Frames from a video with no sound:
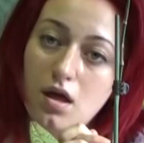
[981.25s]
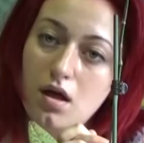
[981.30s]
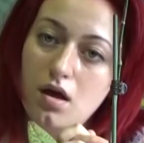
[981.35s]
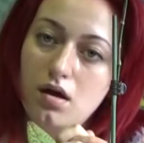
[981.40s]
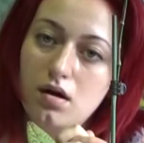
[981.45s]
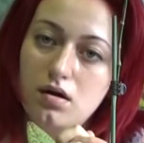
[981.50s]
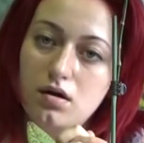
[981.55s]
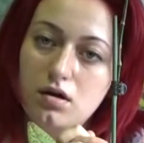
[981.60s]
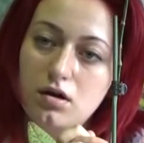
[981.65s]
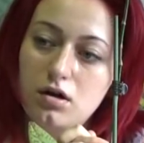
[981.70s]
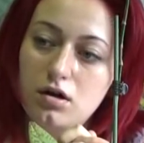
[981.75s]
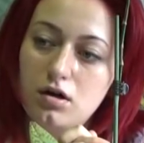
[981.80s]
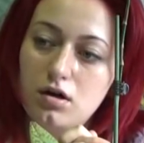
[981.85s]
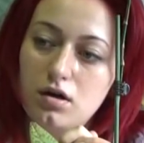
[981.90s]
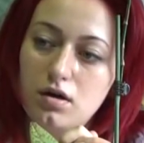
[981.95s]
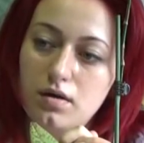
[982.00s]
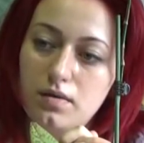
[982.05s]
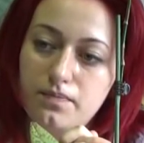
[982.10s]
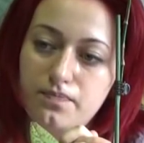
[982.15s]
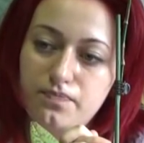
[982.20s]

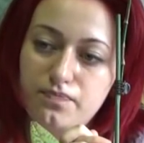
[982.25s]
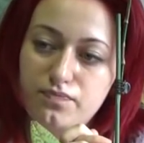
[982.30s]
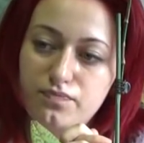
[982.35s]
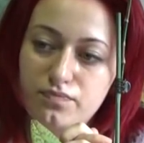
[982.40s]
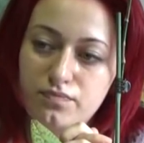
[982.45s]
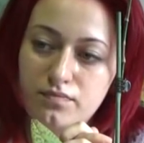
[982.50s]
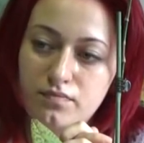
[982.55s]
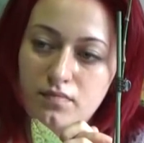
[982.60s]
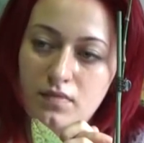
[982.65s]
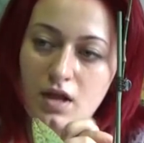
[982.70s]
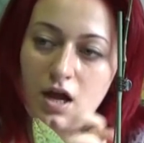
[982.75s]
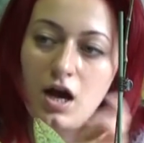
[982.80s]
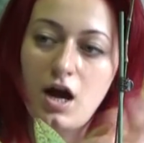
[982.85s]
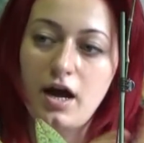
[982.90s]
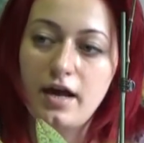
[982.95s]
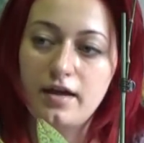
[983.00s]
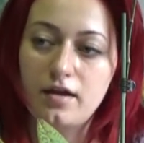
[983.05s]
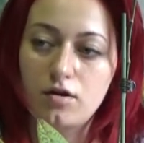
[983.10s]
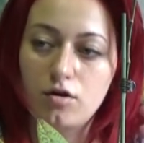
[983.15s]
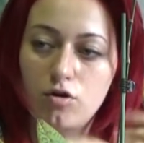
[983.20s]

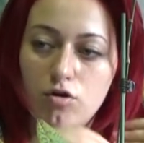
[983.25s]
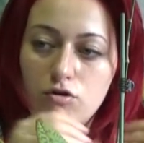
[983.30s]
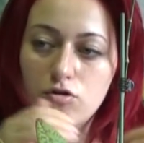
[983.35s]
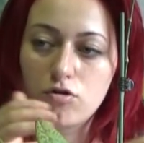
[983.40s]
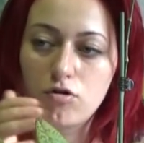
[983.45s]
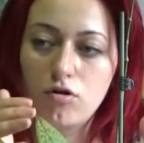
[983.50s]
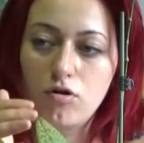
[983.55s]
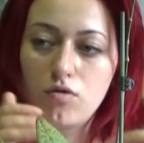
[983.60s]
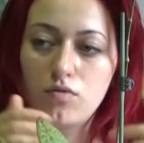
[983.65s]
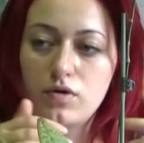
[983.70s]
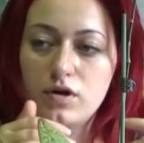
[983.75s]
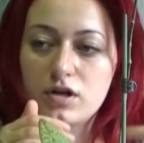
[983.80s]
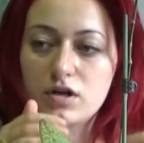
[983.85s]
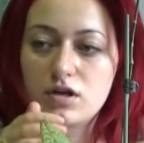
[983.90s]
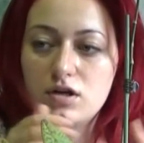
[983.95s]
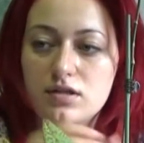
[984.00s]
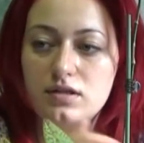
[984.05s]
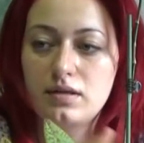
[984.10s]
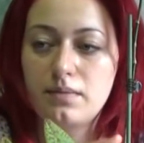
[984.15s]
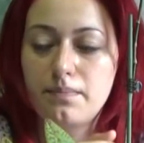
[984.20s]
higher or
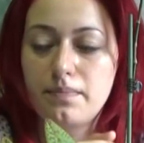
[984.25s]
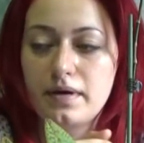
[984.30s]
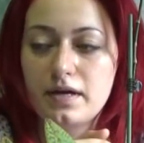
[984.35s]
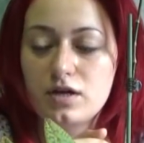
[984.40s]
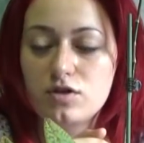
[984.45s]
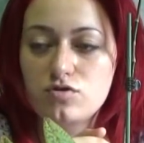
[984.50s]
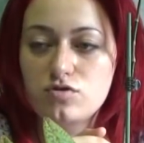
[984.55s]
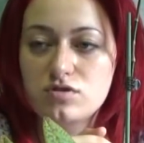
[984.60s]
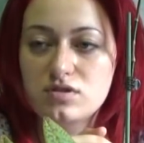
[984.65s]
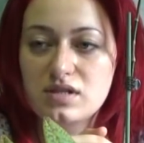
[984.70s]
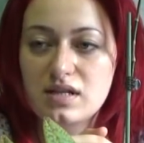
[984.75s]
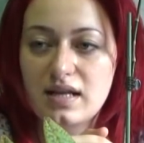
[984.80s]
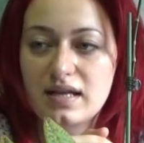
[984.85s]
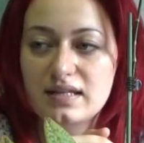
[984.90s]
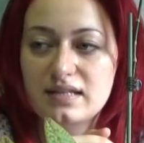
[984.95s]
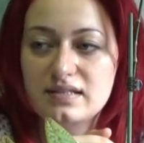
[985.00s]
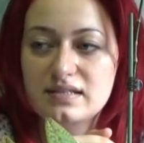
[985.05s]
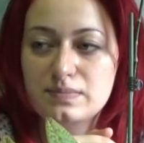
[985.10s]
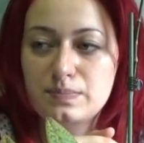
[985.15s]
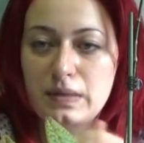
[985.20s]
lower temperatures like
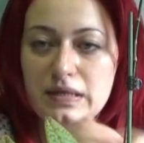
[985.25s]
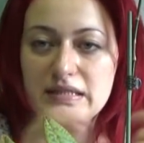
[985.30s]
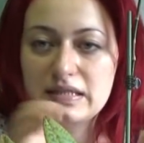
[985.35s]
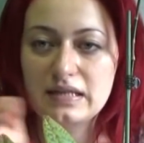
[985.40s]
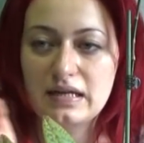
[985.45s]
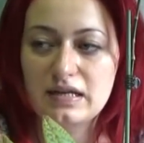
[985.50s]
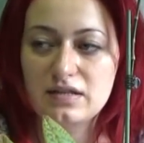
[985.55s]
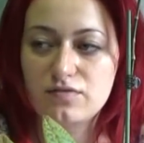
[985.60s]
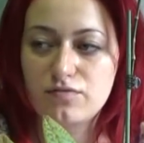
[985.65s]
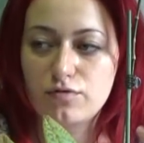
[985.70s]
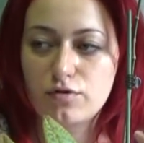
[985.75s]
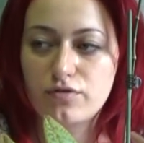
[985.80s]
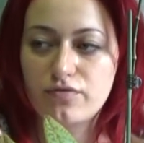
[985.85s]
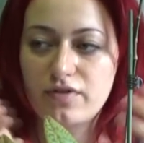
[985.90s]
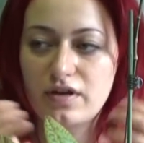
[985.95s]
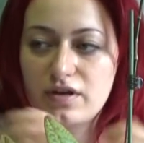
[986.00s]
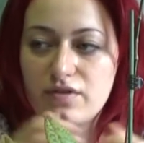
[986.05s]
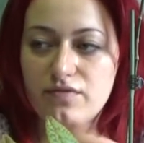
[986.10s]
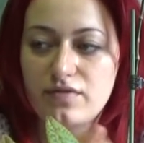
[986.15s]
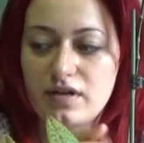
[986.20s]
this, but not for
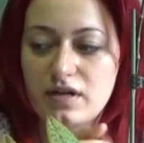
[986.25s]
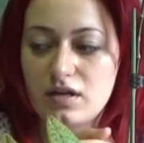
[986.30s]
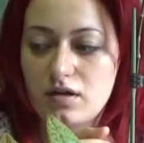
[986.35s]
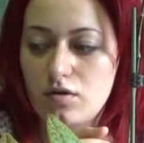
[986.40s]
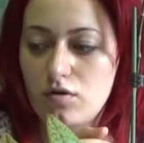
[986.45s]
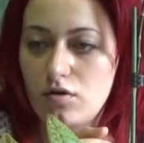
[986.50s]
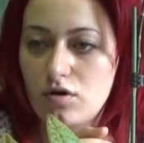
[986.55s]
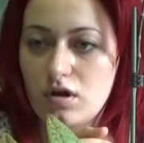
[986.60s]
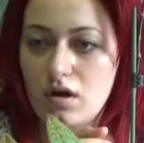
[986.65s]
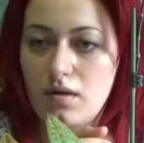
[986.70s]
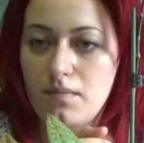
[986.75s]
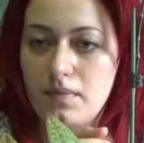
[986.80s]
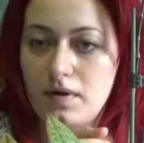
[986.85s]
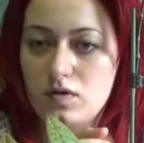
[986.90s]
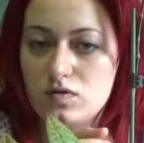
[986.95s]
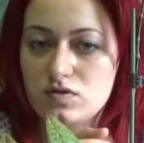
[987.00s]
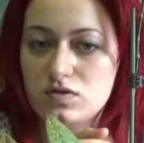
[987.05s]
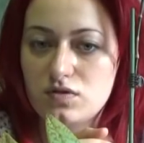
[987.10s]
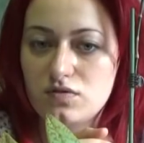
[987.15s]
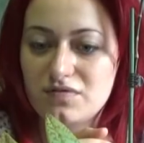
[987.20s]
very long
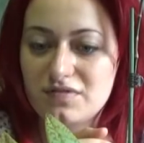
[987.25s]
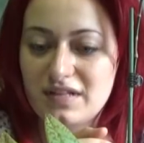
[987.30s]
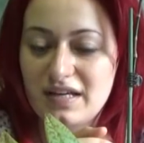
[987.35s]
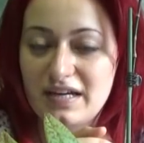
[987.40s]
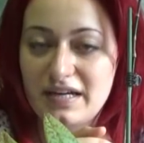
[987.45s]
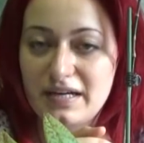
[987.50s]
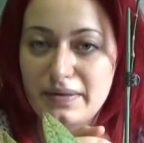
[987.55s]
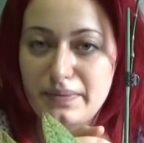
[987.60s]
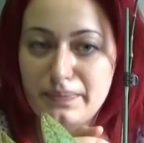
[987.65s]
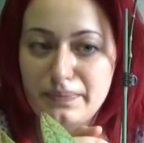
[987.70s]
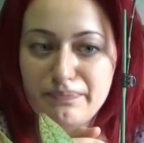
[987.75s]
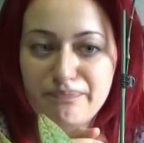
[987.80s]
amounts of time.